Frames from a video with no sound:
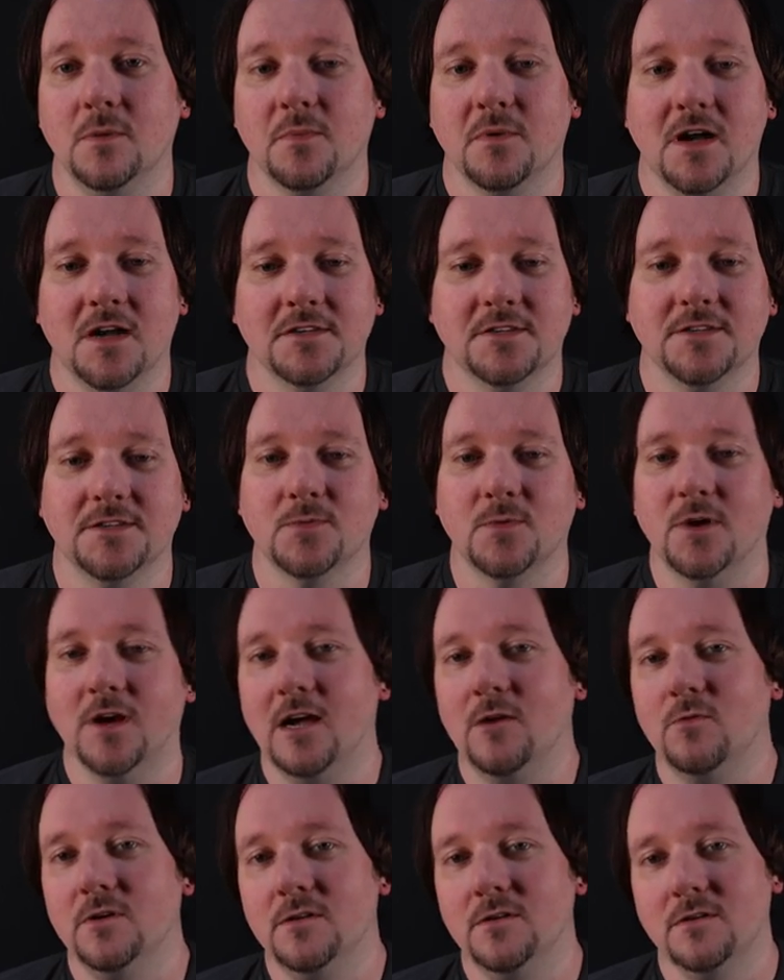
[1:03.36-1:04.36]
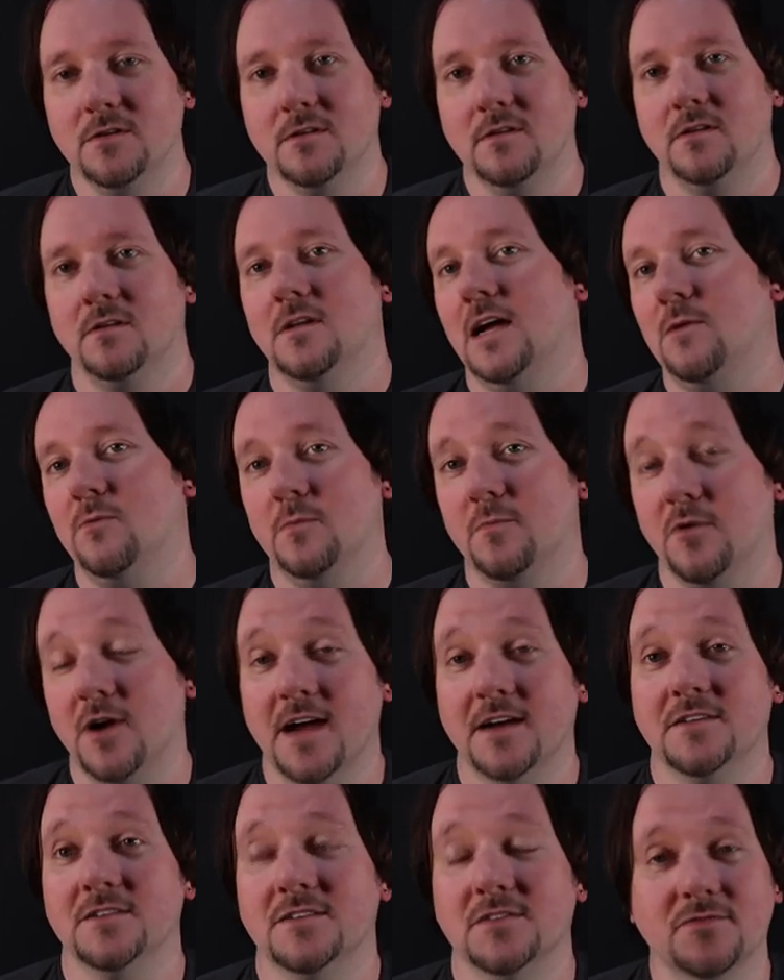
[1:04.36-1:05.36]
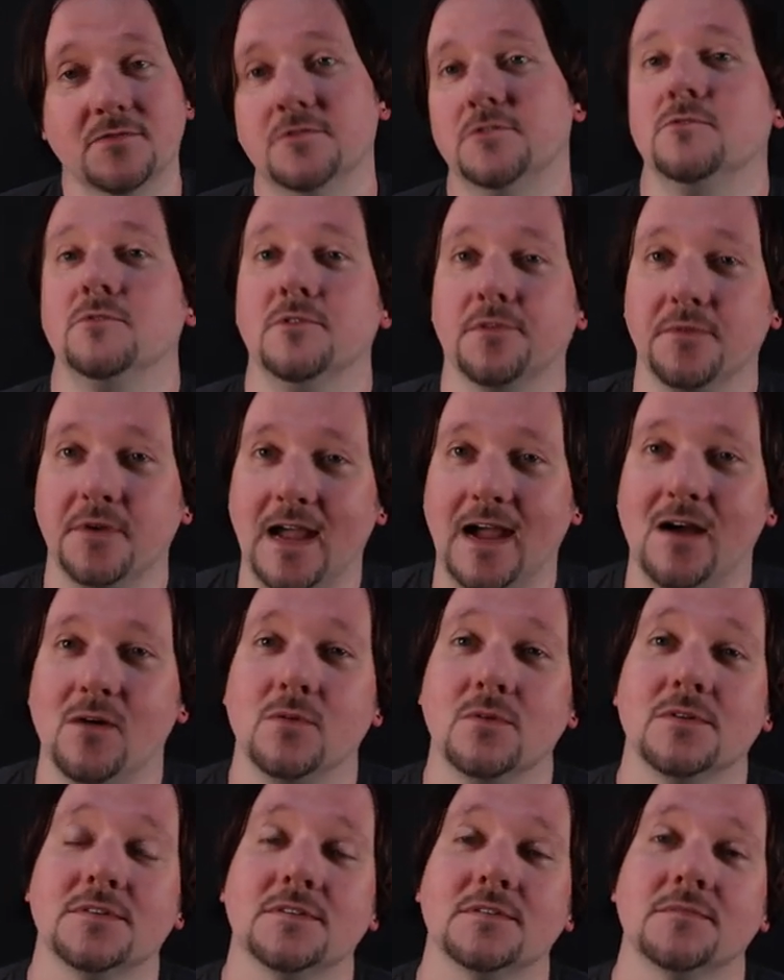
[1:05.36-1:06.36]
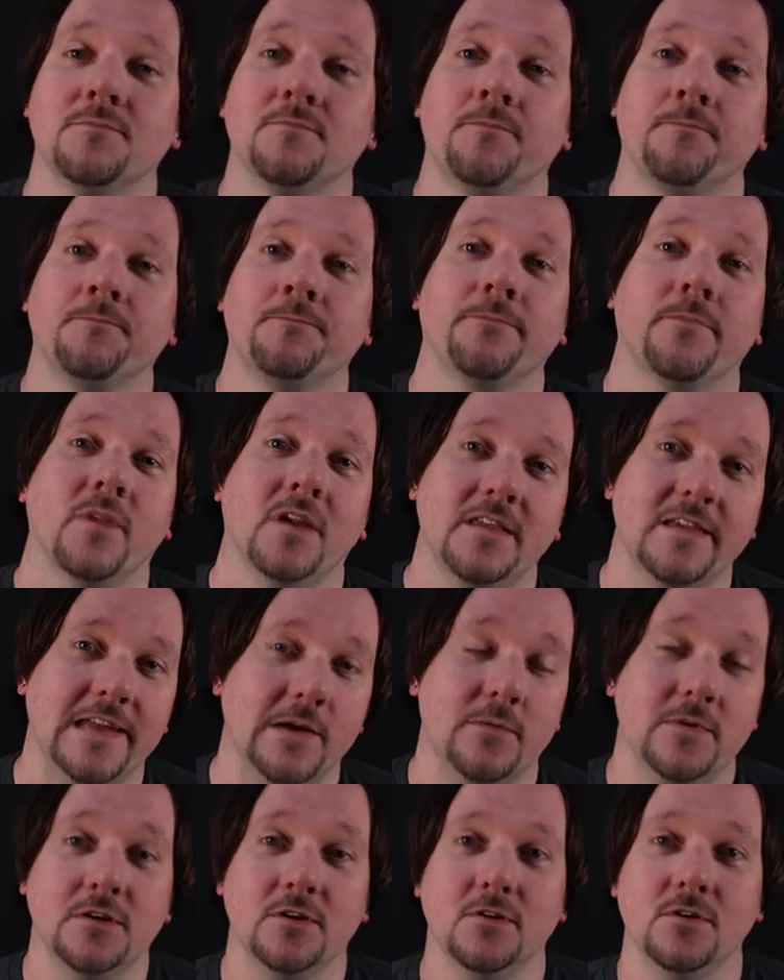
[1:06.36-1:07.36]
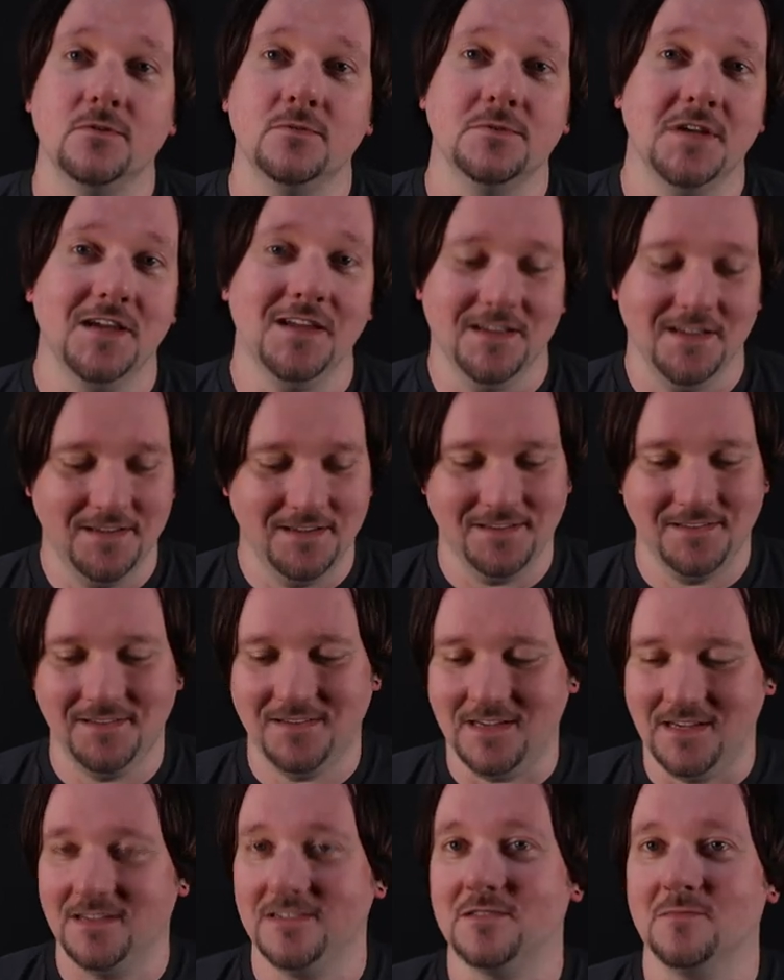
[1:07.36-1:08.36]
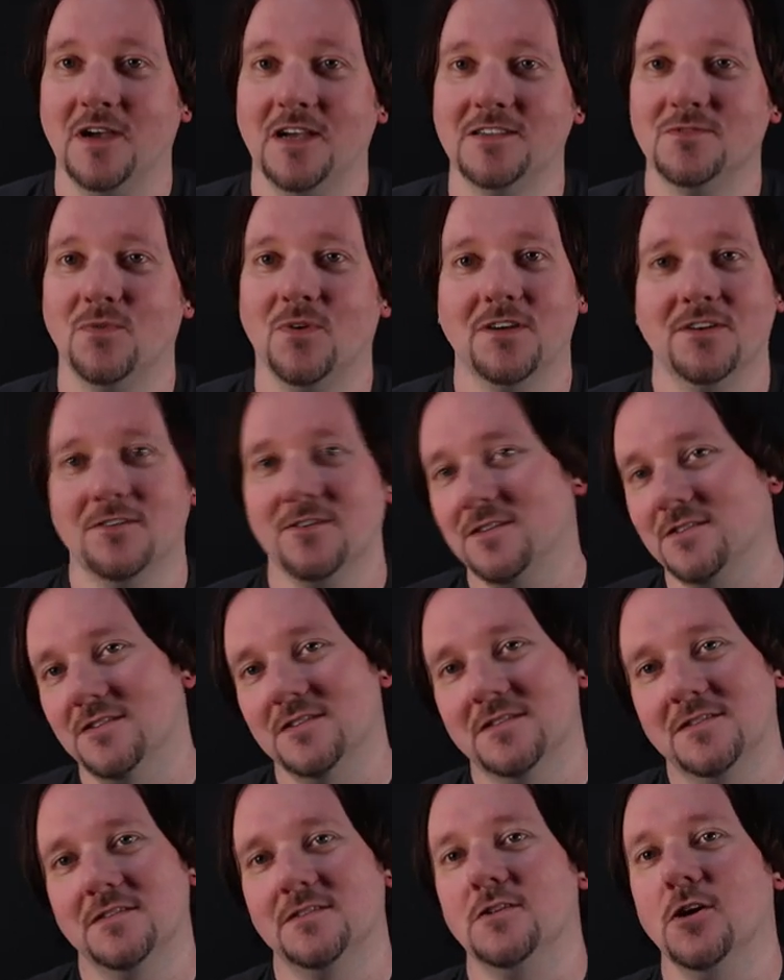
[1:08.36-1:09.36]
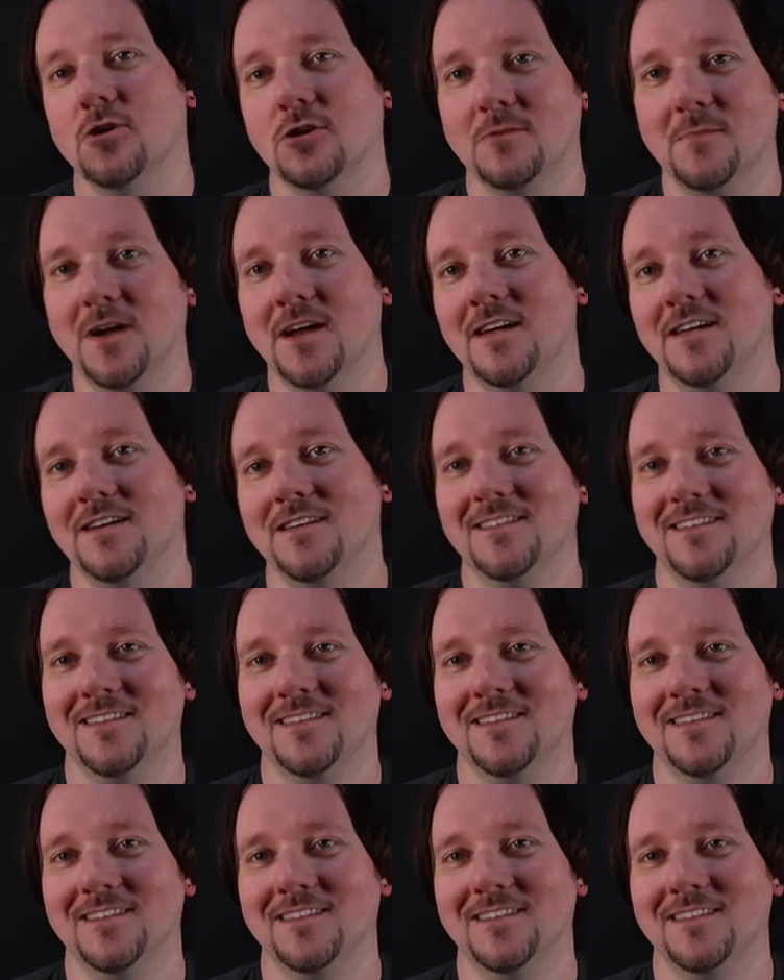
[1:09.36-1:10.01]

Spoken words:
process where I would practice for 2 or 3 hours, and then I would go take some ice water and just dunk my